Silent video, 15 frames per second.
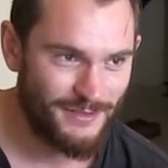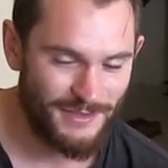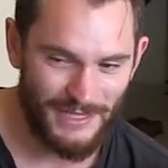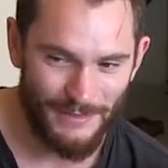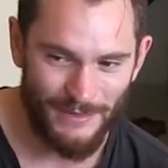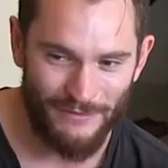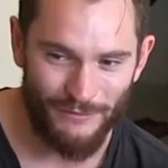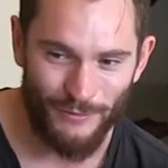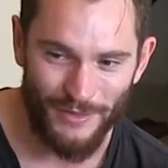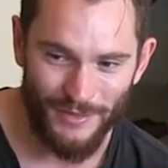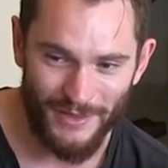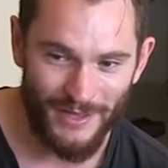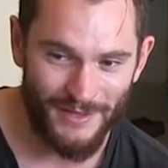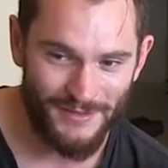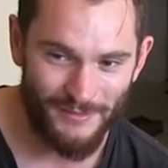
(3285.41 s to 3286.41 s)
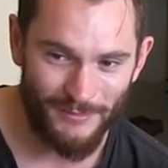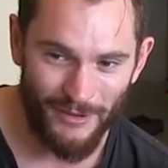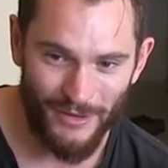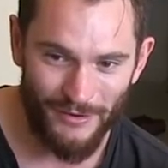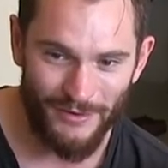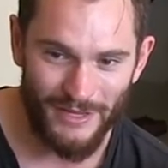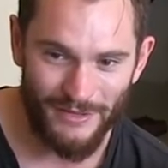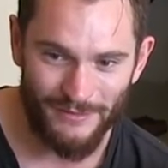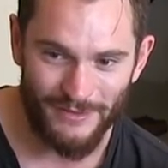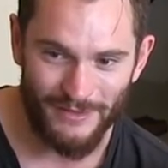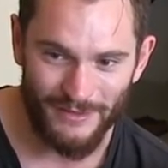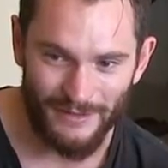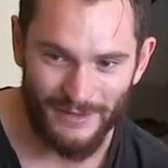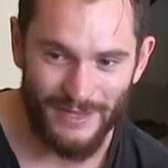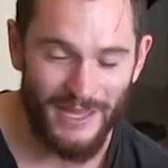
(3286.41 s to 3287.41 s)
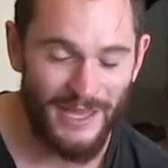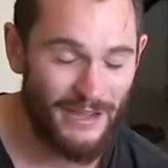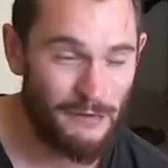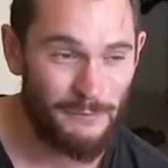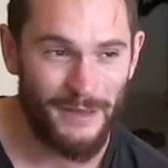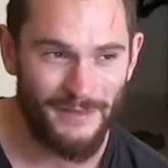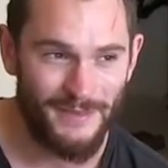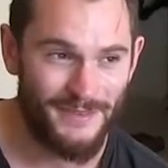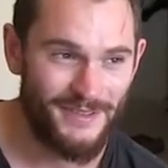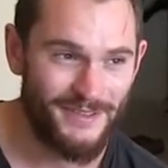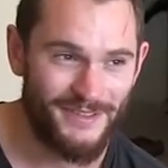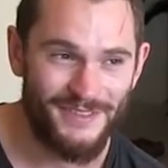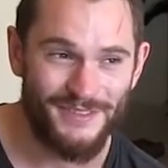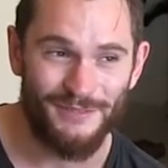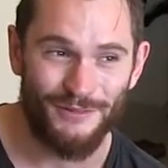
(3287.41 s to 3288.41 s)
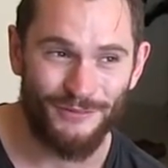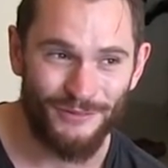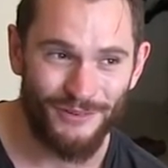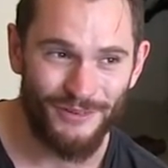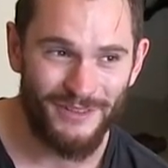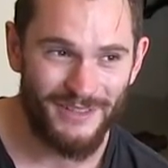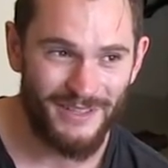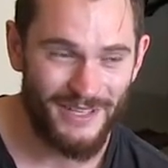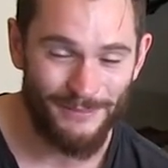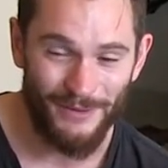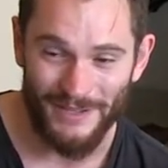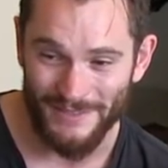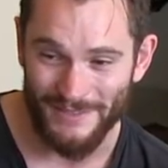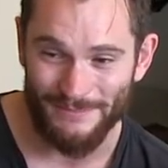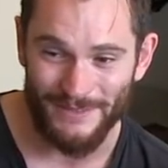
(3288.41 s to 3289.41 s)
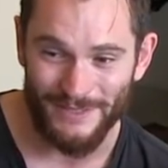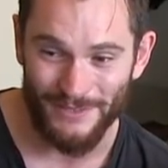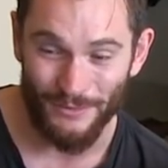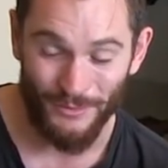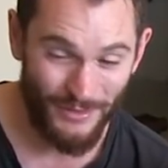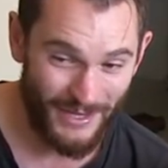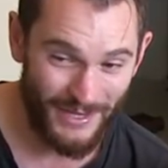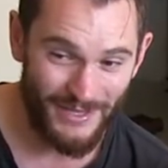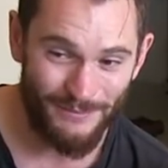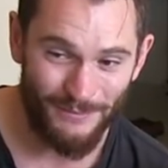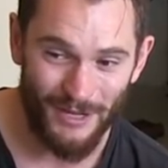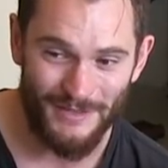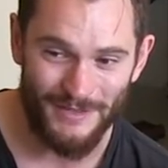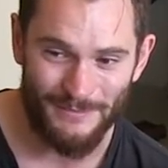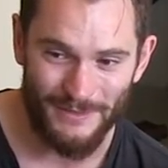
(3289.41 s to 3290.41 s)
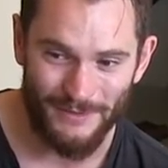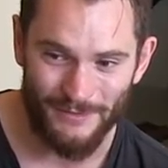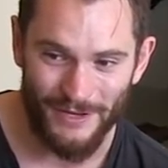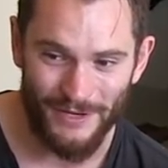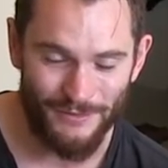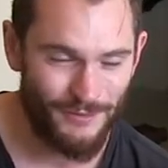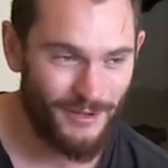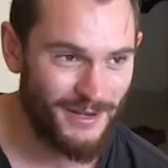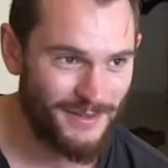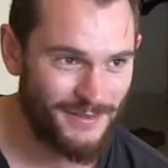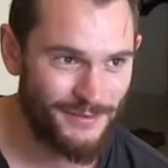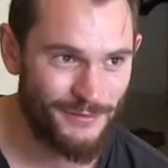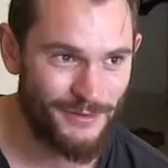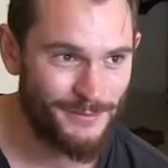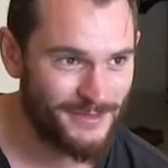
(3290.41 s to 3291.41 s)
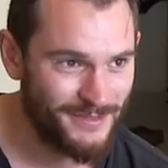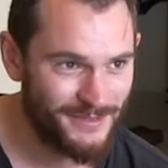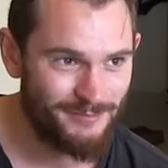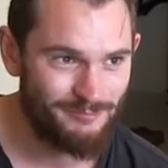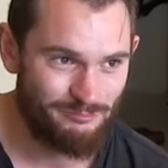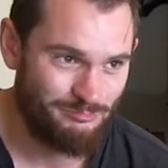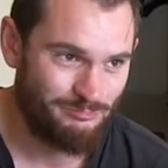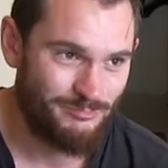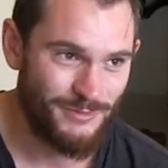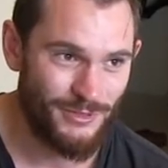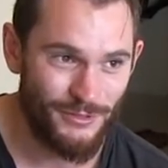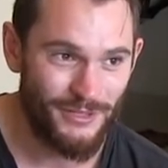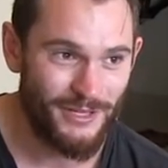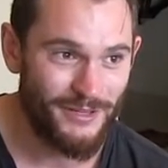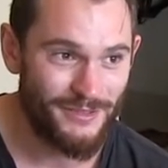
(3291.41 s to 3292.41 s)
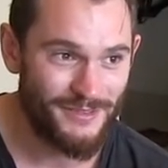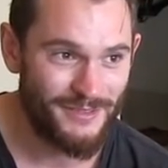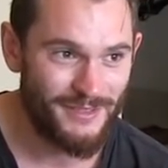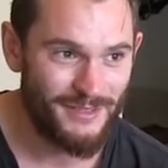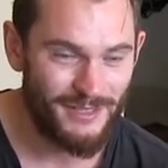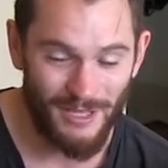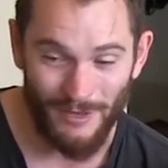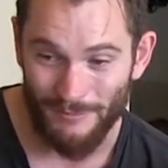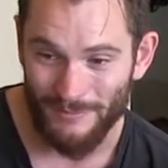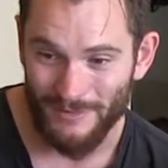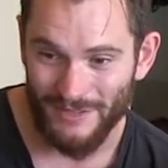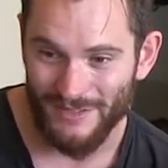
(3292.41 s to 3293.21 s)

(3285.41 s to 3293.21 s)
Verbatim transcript: Deep Cover 1000 might not even care about the Syrian civil war. He might just be, or they might just be great at writing scripts. Yeah. Who knows? Yeah.